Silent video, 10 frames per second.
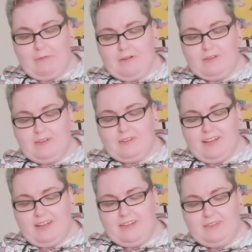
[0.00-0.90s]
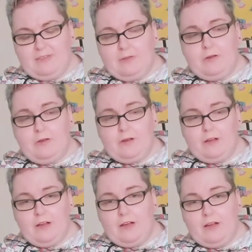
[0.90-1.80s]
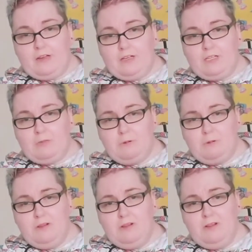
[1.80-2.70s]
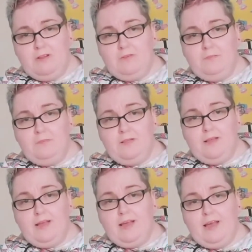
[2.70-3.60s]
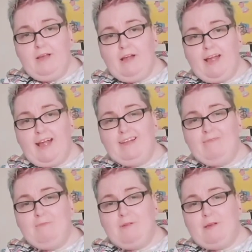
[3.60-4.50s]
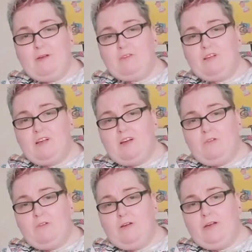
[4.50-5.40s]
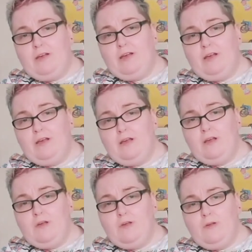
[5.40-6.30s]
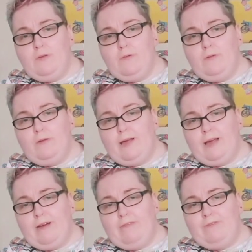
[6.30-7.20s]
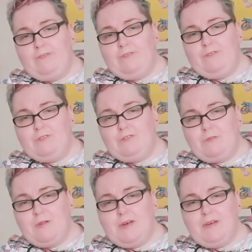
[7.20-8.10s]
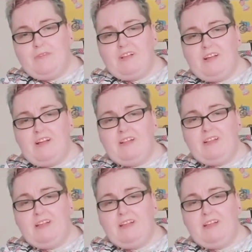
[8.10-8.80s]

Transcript: is attached to a spoon, And again, because I only really have full use of my left hand,